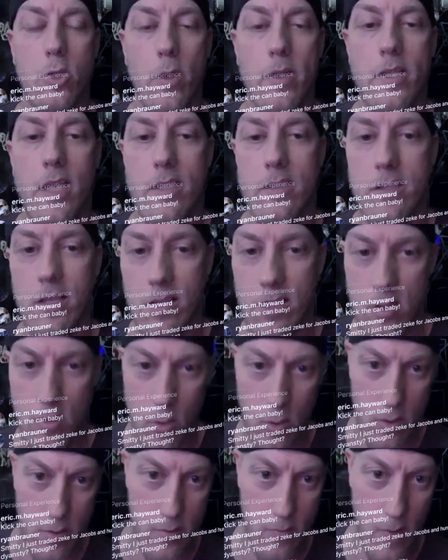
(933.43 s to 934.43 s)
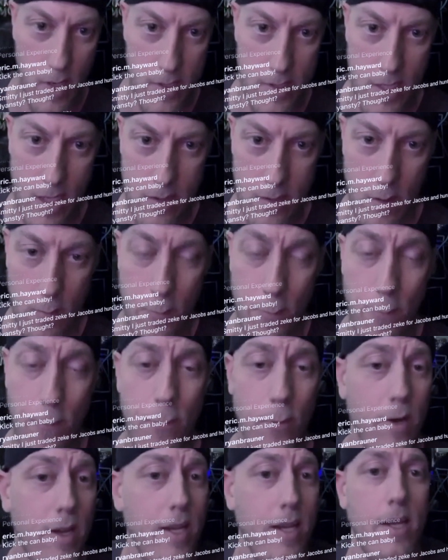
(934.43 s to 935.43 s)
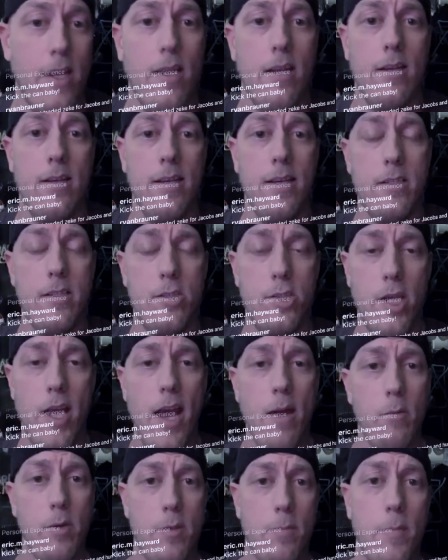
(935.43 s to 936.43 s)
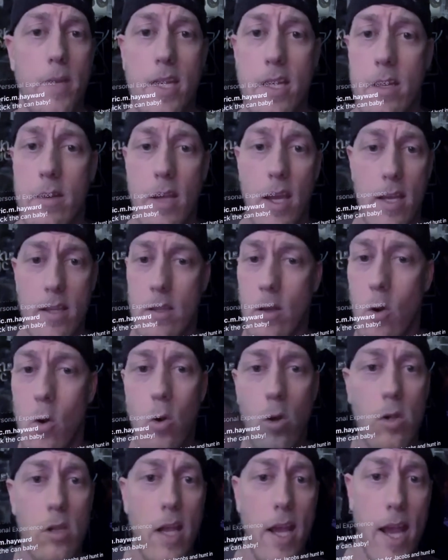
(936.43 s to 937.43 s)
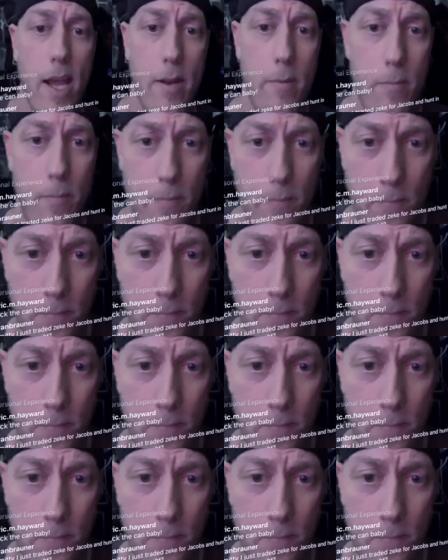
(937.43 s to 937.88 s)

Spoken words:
join that Discord right down there for free and chat with me and the whole clan.